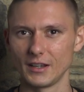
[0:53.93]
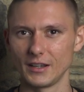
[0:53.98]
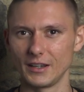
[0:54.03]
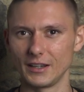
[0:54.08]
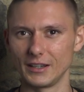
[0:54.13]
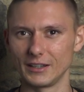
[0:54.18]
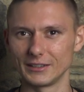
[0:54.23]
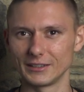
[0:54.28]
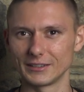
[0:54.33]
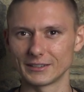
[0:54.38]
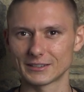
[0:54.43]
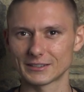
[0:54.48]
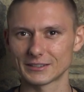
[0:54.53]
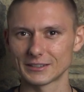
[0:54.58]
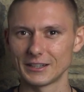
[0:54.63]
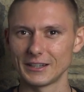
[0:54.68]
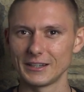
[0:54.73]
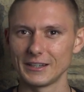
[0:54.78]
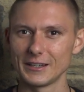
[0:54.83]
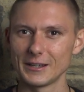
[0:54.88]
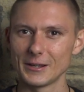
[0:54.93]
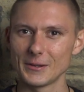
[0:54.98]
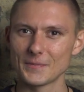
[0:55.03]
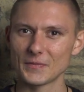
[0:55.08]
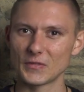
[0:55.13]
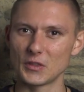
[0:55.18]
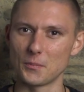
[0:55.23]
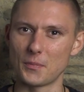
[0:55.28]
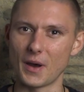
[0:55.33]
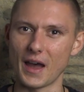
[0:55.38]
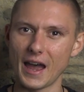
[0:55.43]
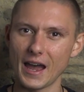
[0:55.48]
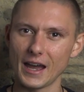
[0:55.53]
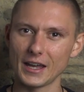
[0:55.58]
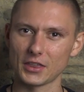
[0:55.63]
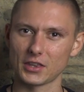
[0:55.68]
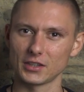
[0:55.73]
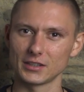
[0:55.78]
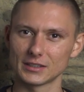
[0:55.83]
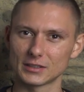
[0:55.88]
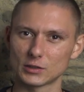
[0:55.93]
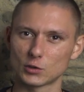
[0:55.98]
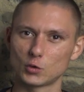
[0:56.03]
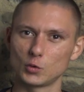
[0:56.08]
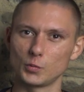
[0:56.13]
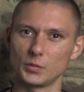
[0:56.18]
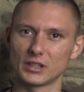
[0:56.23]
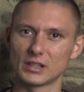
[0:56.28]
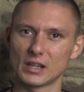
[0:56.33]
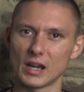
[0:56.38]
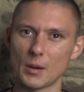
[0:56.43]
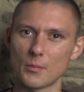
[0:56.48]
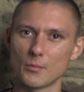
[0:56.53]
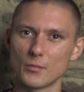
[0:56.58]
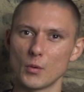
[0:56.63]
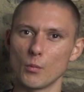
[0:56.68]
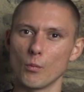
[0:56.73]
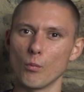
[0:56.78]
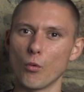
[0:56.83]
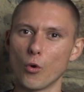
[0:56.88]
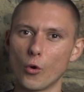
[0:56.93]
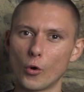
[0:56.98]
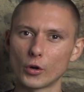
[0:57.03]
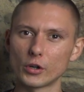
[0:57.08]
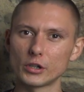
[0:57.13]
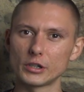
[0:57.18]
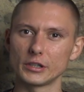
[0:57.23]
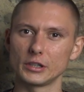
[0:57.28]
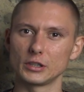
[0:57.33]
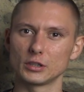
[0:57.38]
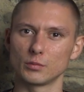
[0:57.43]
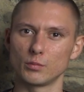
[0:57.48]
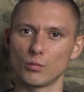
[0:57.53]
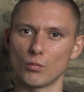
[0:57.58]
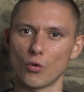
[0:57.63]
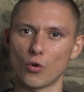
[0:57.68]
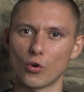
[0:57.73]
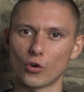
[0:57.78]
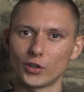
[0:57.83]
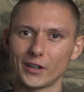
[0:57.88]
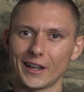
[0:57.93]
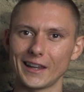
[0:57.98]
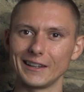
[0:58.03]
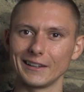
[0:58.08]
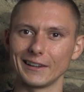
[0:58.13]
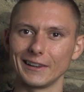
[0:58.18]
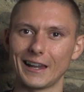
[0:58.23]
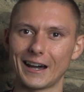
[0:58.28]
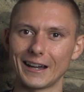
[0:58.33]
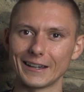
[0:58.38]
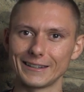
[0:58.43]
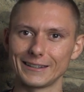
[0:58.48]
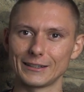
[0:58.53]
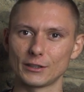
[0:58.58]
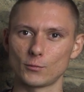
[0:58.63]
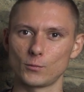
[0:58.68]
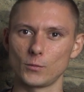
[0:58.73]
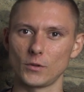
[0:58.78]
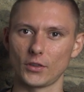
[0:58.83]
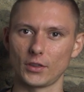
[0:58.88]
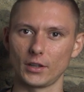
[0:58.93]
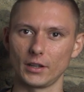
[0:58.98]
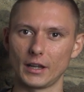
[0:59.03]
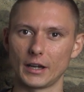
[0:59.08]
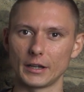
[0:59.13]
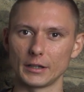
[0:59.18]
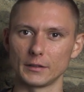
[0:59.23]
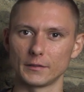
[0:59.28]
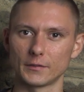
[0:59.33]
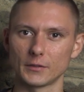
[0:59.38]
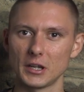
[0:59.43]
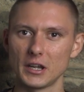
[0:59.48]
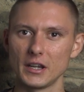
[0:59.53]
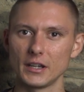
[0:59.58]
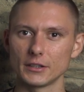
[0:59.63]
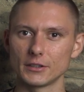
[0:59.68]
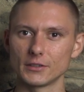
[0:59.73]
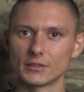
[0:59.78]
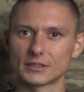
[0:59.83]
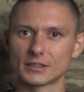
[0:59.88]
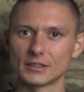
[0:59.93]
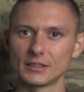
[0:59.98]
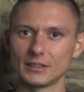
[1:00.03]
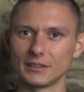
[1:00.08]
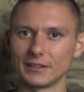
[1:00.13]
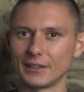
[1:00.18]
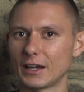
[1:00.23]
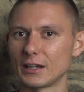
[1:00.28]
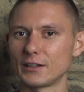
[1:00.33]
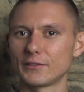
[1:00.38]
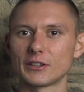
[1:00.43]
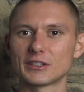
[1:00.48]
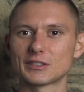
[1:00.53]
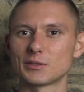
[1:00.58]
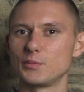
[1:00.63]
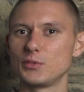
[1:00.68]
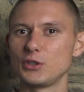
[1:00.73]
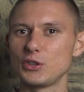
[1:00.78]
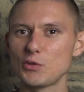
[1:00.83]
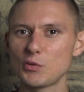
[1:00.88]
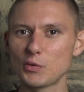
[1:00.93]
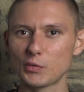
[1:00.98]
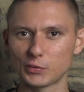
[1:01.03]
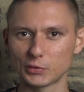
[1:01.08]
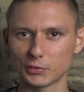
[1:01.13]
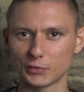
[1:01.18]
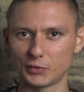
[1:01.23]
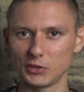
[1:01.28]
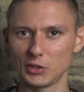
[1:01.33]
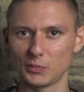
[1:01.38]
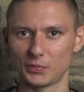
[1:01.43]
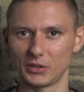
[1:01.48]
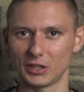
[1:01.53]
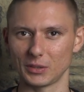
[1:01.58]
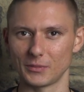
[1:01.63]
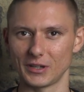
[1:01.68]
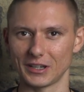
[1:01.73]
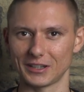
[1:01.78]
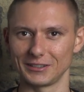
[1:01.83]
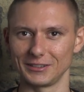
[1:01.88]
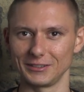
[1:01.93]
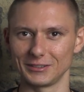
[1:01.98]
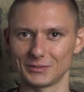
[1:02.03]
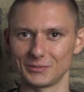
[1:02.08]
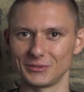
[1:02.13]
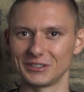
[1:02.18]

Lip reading: And the path is to become more and more aligned with life. You see, life has a beautiful feedback mechanism.